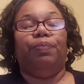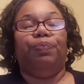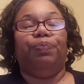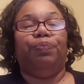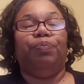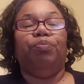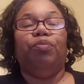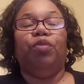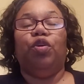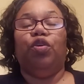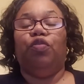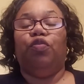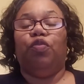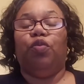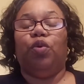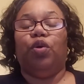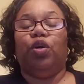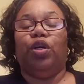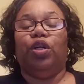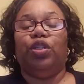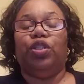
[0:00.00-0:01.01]
move
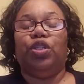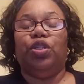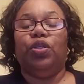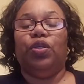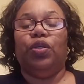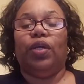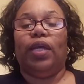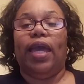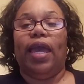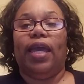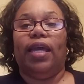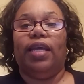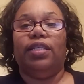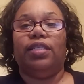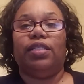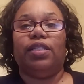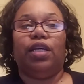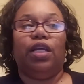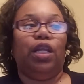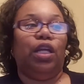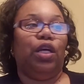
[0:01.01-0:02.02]
forward to
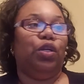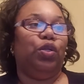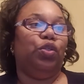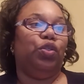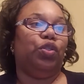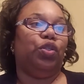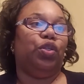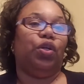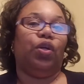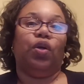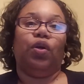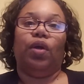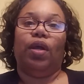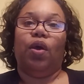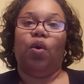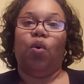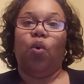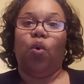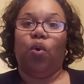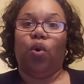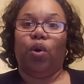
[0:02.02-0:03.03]
case closure
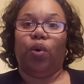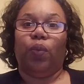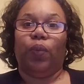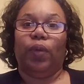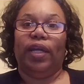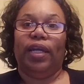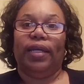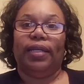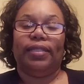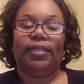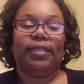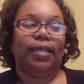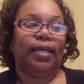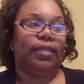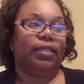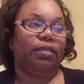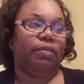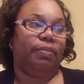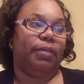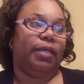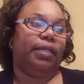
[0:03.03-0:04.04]
or
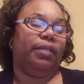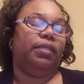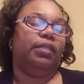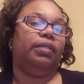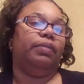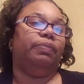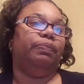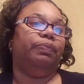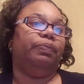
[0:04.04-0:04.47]
reassessment.